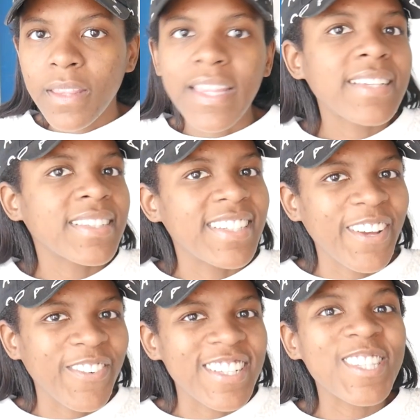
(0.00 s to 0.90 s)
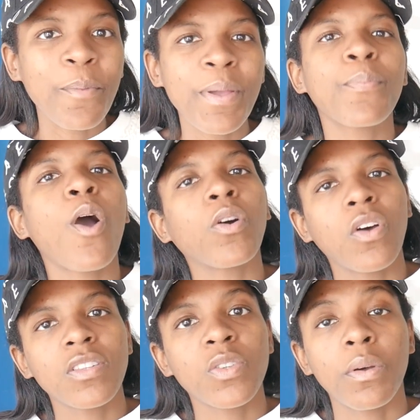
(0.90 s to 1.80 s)
that's the difference. So people hold
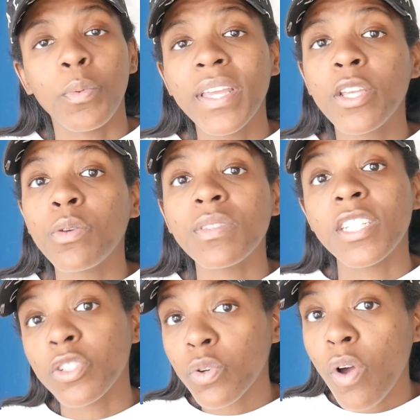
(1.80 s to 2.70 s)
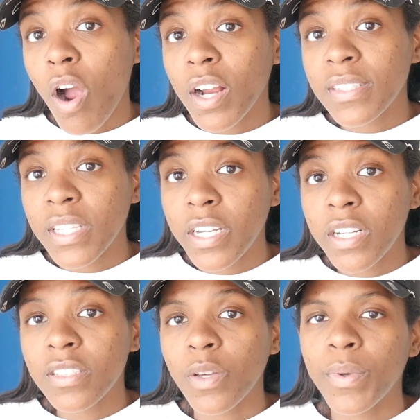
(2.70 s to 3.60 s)
on to it. We use digital cards
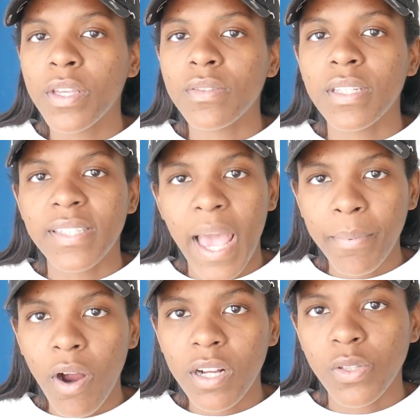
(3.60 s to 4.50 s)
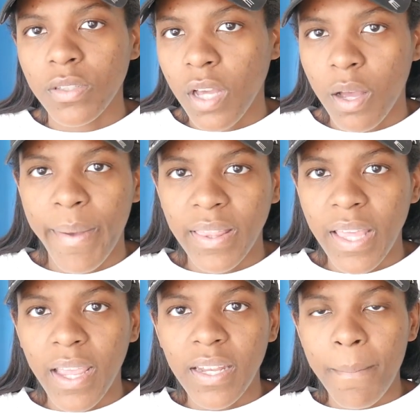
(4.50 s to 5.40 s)
here. So we use the tap cards. I'll talk about
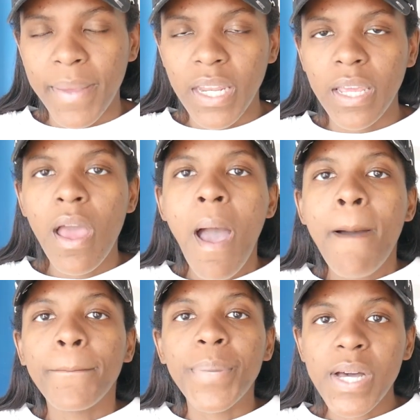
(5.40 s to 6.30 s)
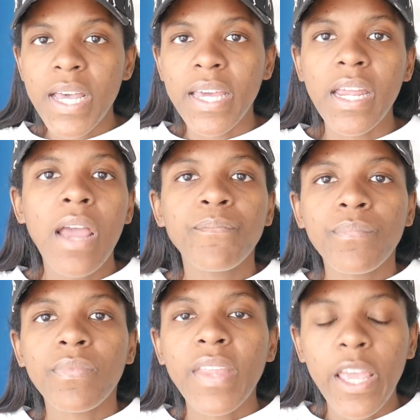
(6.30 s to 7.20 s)
that in a minute. But
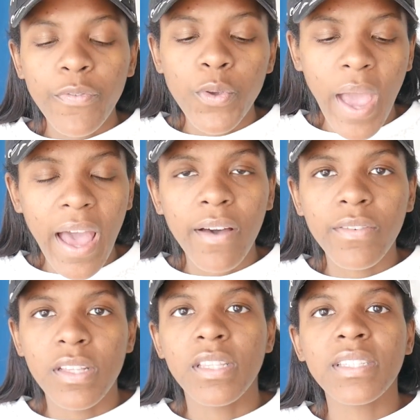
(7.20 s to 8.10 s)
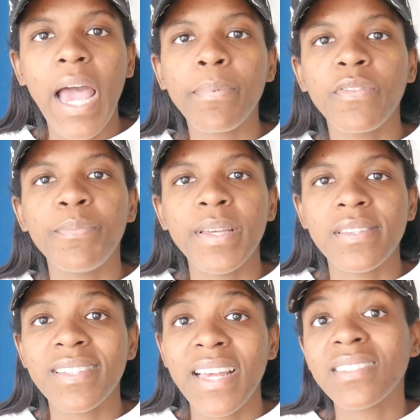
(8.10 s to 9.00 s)
if you have the type of
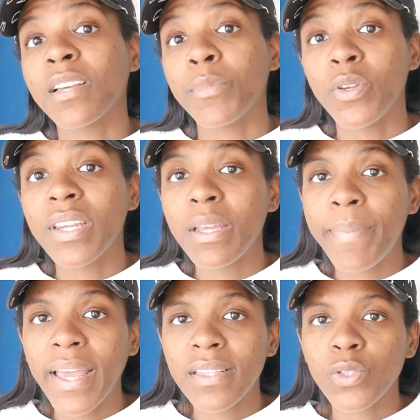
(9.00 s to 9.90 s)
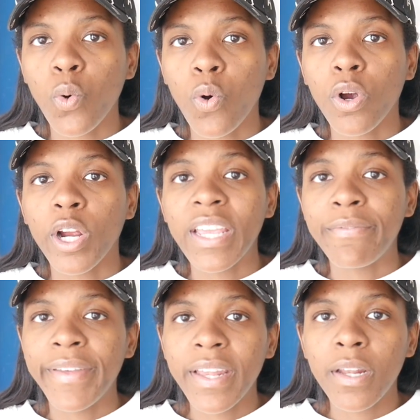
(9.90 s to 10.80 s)
business that's community-based or
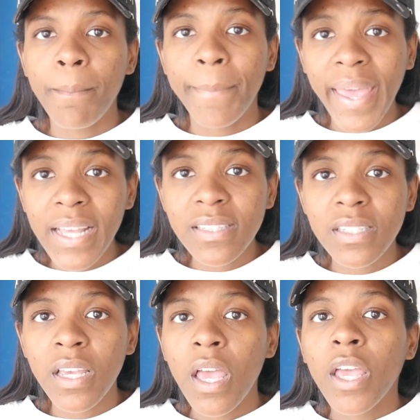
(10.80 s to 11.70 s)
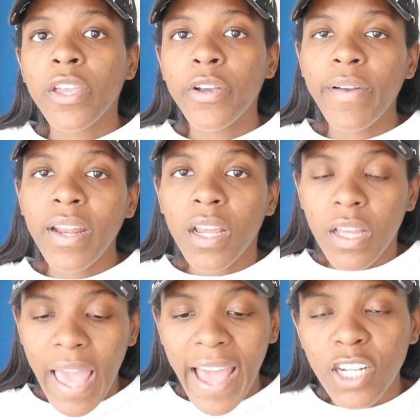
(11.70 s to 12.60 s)
event-based,
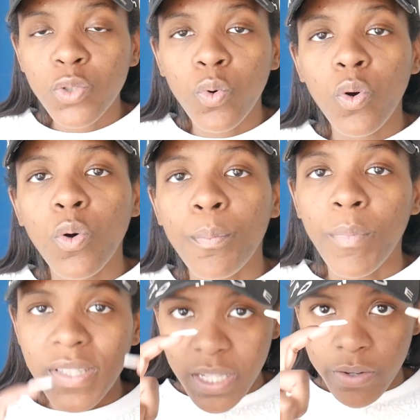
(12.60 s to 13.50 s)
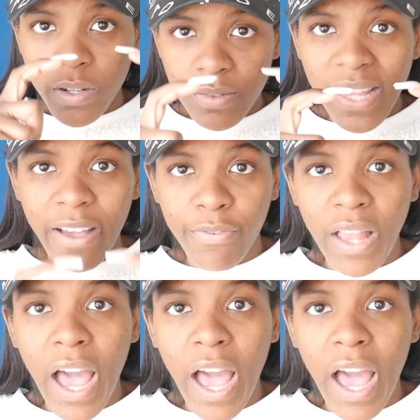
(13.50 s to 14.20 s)
curating actual materials like